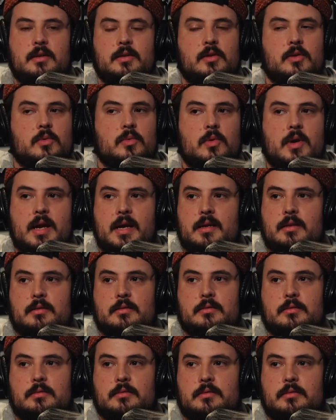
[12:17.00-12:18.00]
great
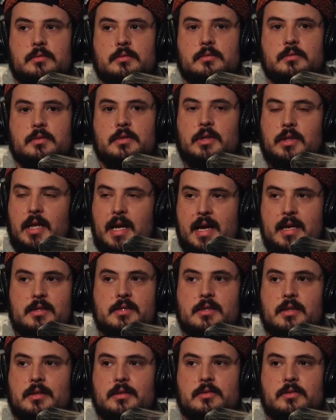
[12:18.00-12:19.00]

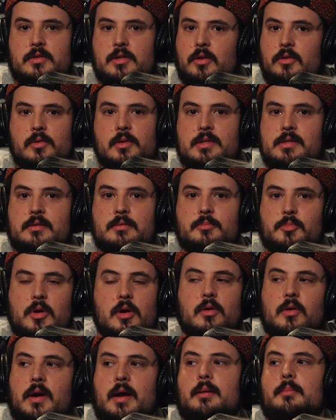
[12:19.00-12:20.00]
classic children's
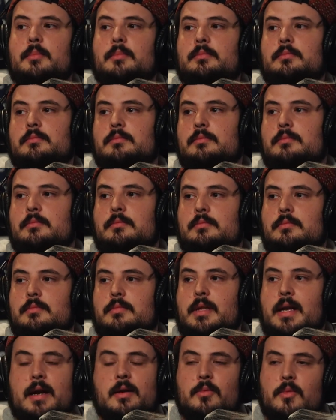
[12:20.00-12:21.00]
program
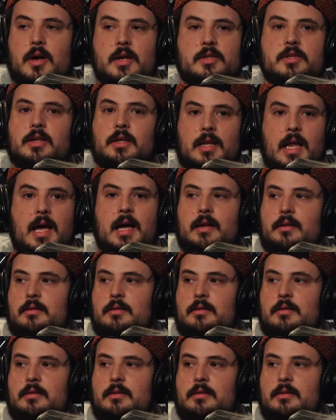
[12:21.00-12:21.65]
that Didn't I watch a lot.